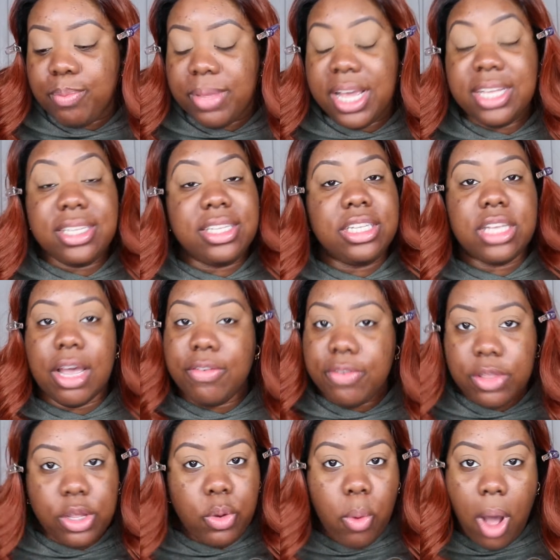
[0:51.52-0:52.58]
It's
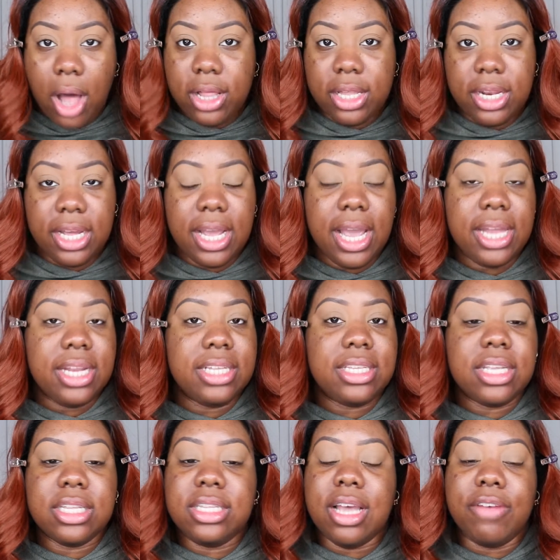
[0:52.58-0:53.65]
definitely quality and it's
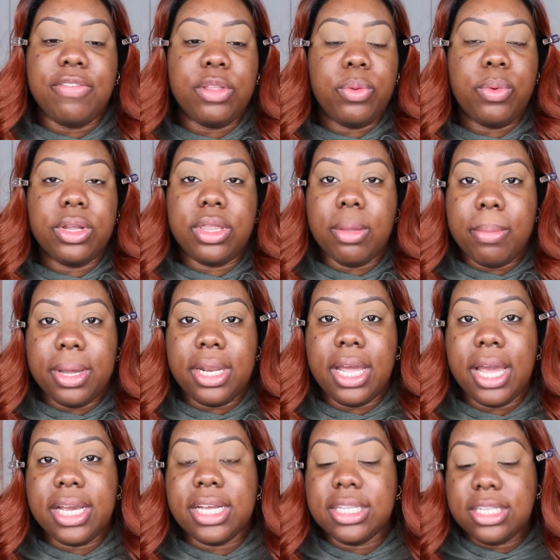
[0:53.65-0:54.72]
definitely worth the money.
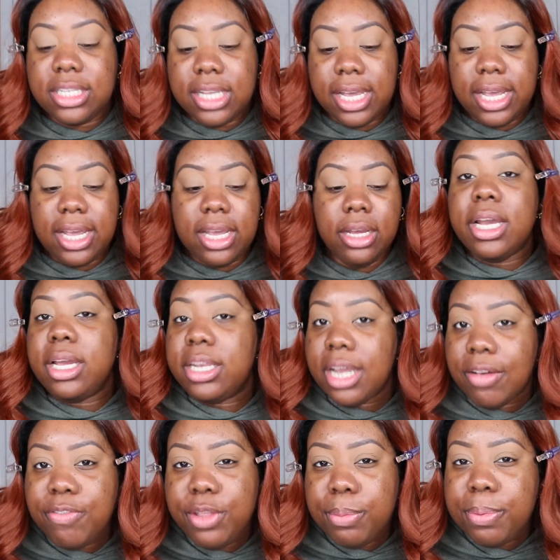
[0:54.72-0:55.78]
I can see he
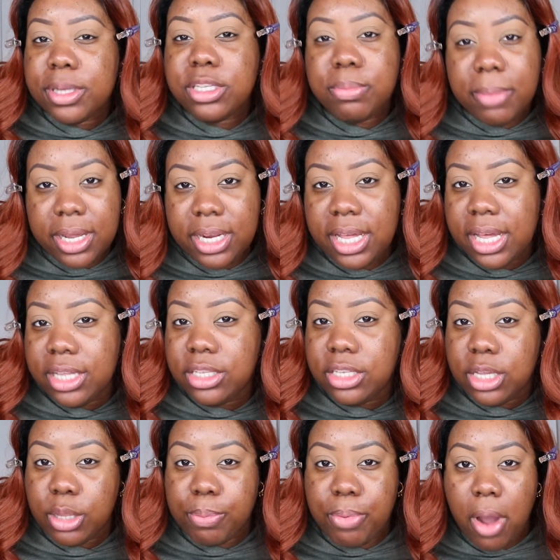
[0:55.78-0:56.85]
definitely puts money
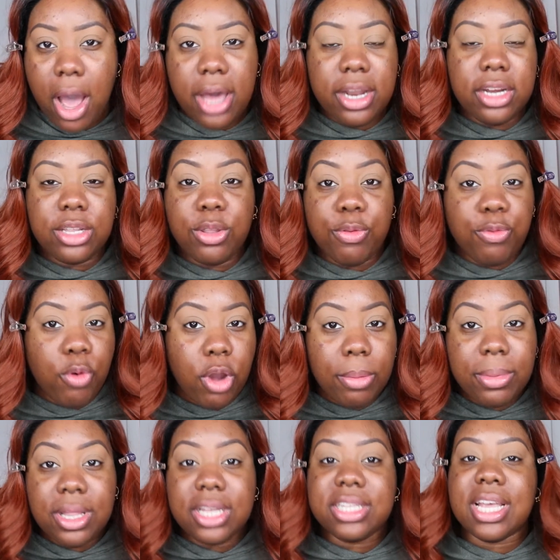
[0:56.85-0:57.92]
into the product, the
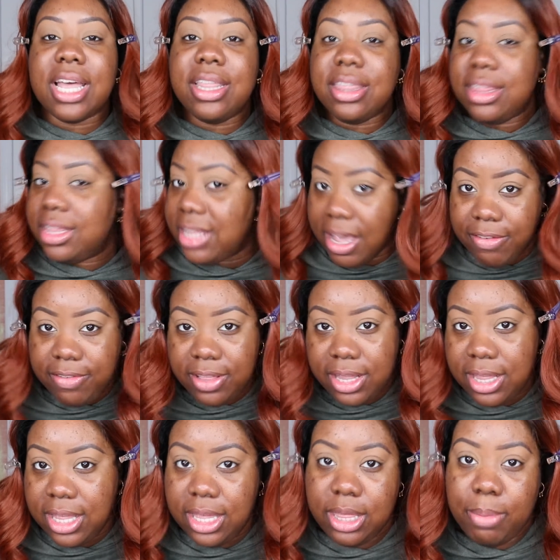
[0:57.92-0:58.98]
formulas, and
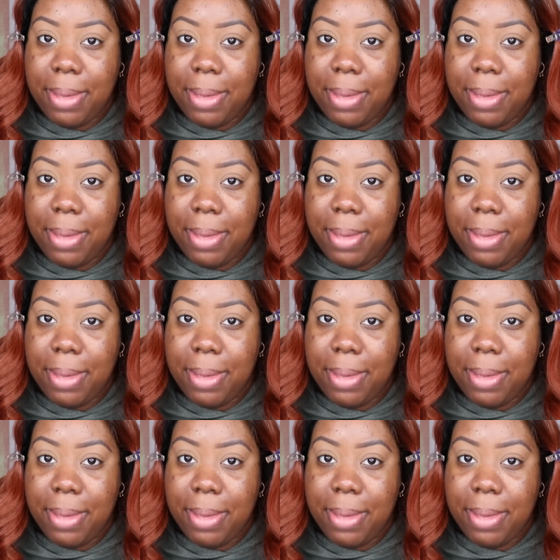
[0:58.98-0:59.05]
definitely the